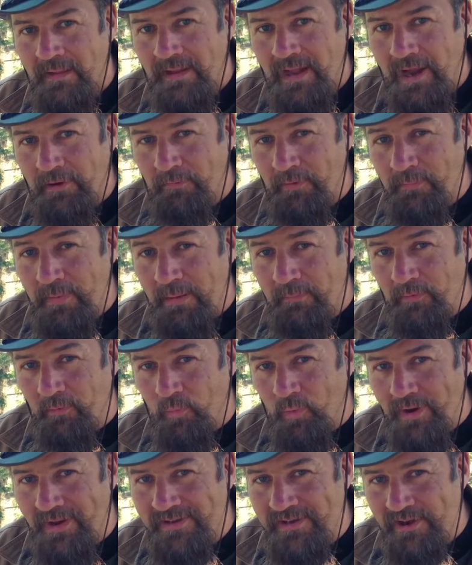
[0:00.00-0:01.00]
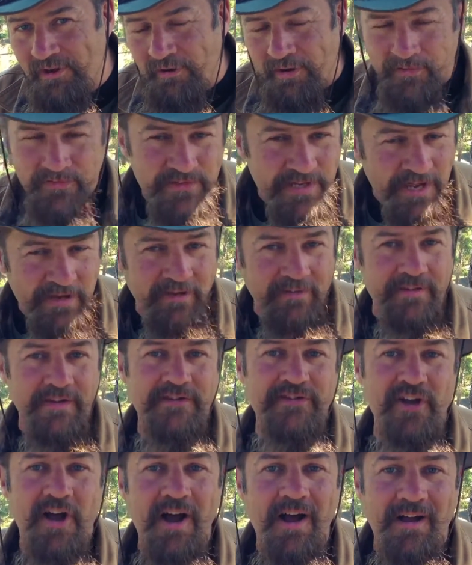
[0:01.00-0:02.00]
I remember one year I was down on
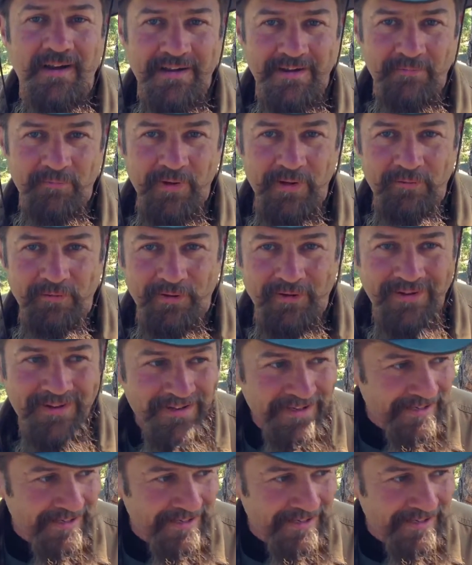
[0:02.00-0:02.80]
the dock, and we were